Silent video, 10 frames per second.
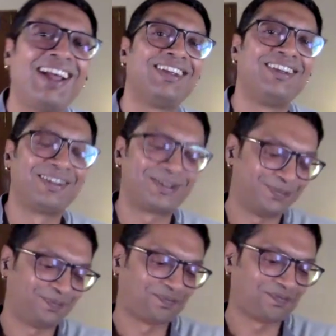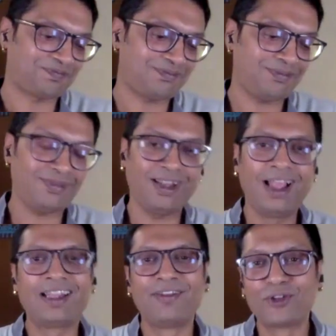Excellent.
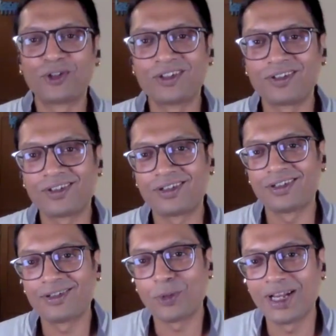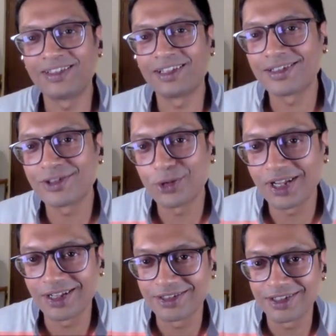I'll give you 20 seconds to
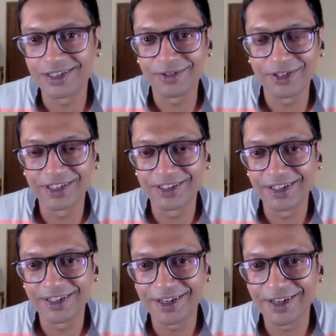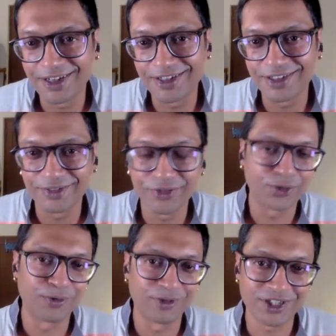reconsider whether they really deserve
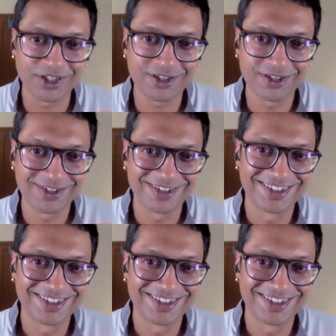your good wishes.